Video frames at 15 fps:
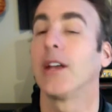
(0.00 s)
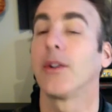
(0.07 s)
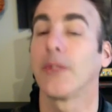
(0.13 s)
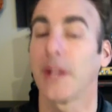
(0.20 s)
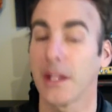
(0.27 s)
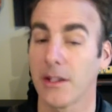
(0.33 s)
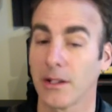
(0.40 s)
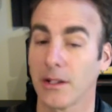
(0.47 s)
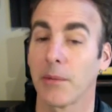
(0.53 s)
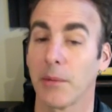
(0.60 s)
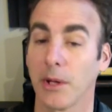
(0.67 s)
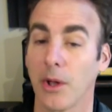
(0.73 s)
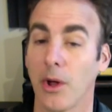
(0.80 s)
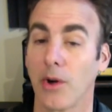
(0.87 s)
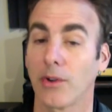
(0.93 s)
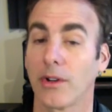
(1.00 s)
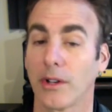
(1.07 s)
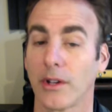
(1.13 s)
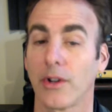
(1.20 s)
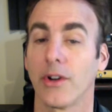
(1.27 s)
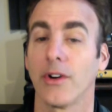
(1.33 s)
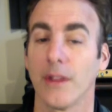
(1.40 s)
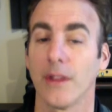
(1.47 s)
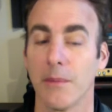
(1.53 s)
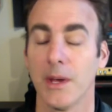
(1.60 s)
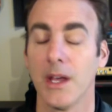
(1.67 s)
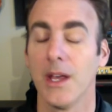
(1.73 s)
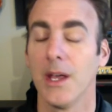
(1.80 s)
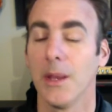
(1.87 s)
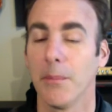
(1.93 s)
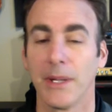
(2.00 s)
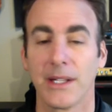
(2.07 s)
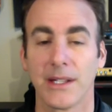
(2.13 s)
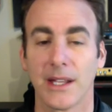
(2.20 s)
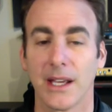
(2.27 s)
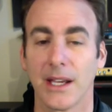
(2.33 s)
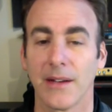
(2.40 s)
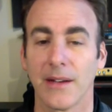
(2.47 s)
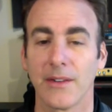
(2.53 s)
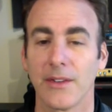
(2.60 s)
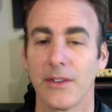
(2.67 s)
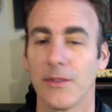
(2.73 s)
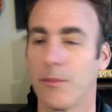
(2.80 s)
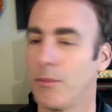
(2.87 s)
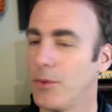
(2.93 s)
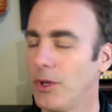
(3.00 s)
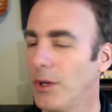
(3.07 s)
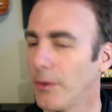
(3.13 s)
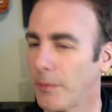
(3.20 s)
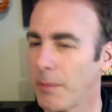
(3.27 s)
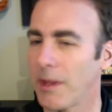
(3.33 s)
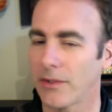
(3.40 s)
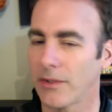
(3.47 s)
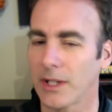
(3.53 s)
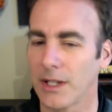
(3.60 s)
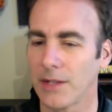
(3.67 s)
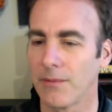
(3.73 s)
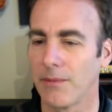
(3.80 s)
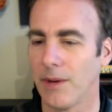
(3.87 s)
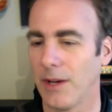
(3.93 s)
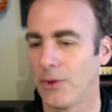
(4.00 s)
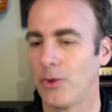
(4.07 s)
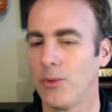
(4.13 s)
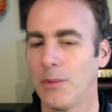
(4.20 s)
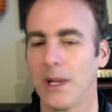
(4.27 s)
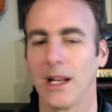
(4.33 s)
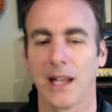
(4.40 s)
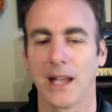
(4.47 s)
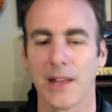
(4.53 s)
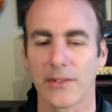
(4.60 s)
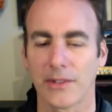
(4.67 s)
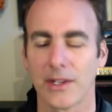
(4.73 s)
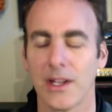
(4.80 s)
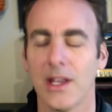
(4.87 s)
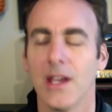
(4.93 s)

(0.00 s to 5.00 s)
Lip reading: It'll take you a little bit longer to learn them, but it's basically a 2-minute lesson.